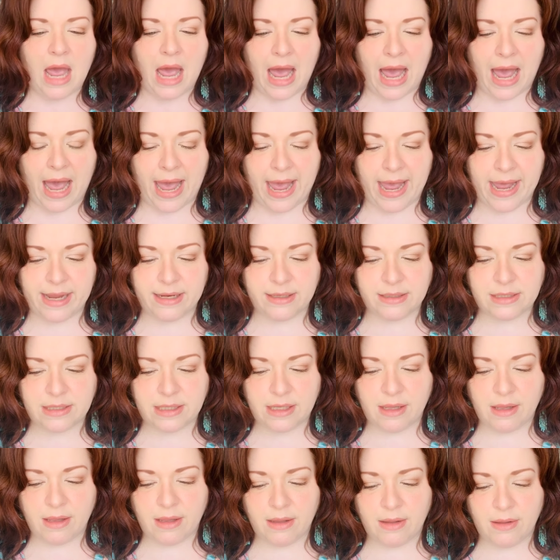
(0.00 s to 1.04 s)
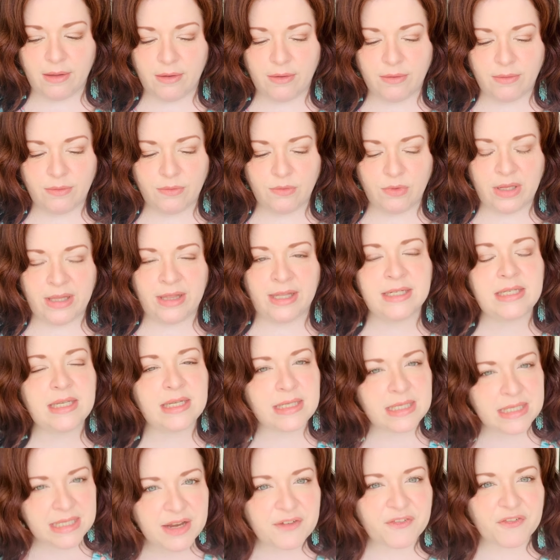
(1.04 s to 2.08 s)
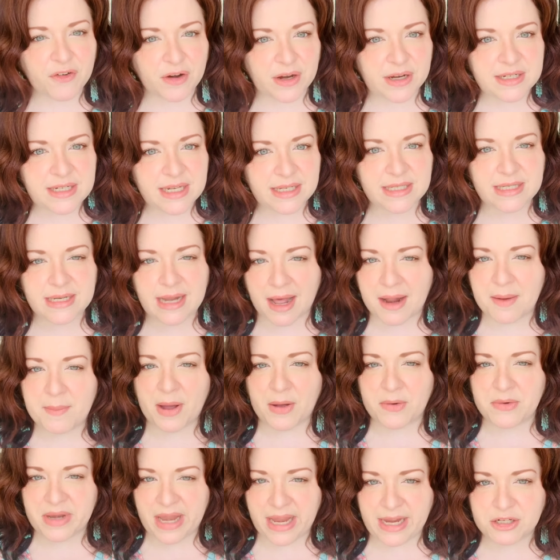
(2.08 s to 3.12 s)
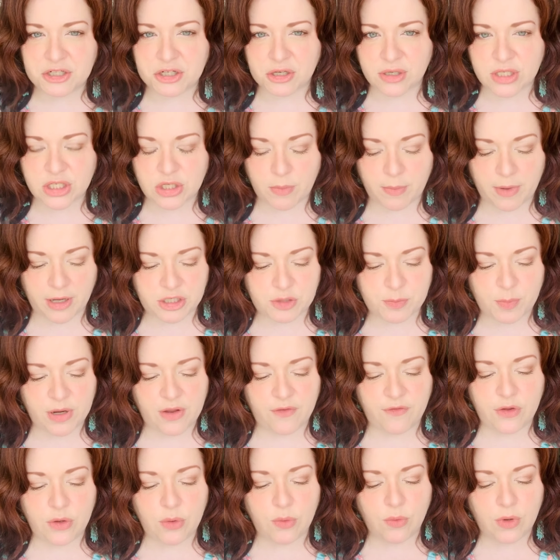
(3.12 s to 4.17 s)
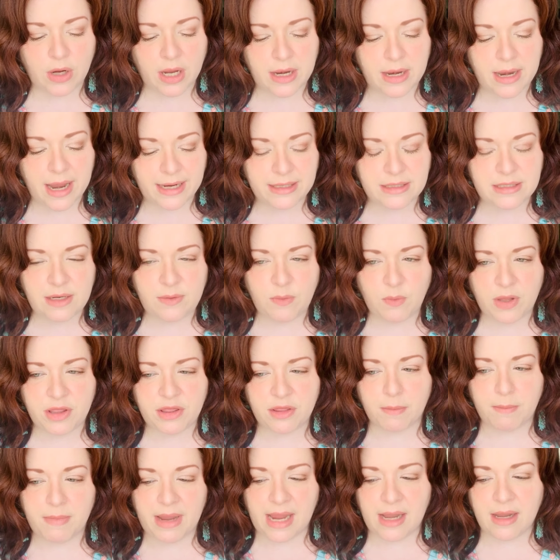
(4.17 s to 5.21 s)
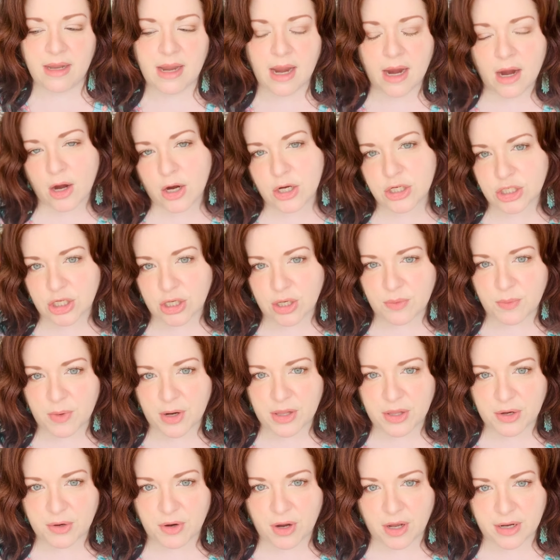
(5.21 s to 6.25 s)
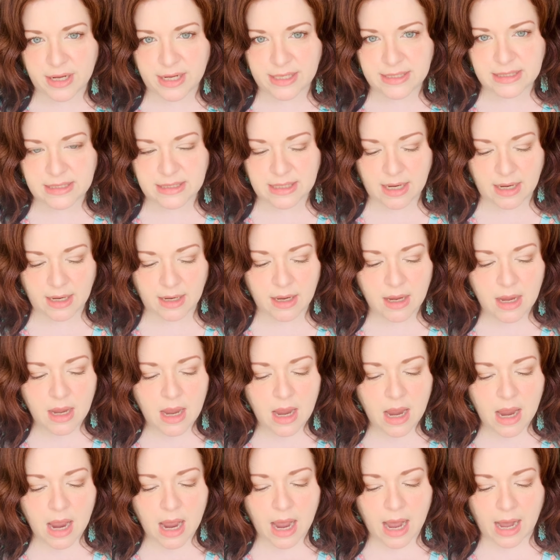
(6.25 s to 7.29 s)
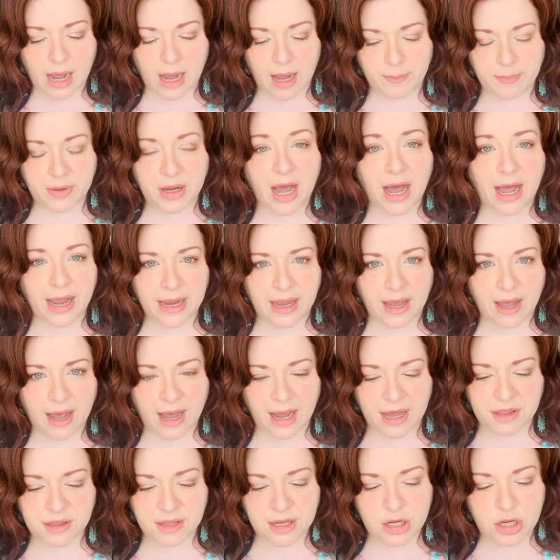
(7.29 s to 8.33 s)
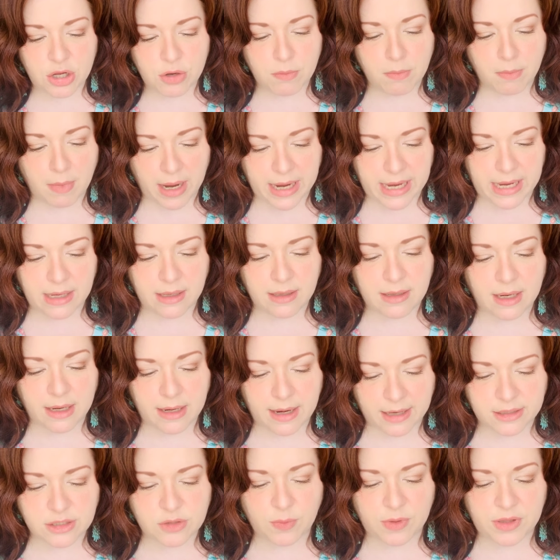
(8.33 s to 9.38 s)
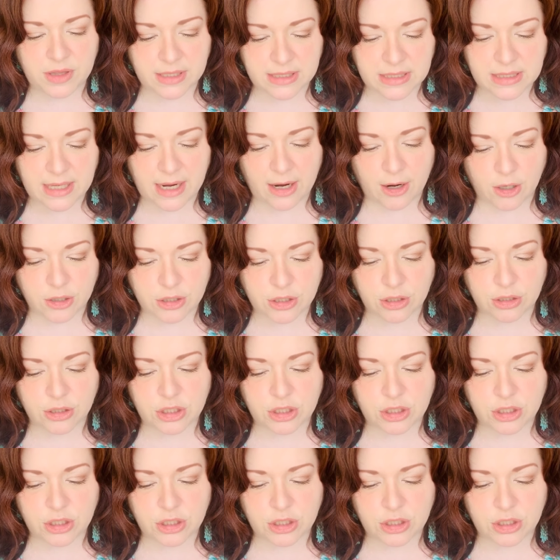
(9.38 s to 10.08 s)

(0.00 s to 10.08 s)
And this is different. It's not about nature so much, but if you connected with the main character in Where the Crawdads Sing, Kaya, I think you might connect with this character.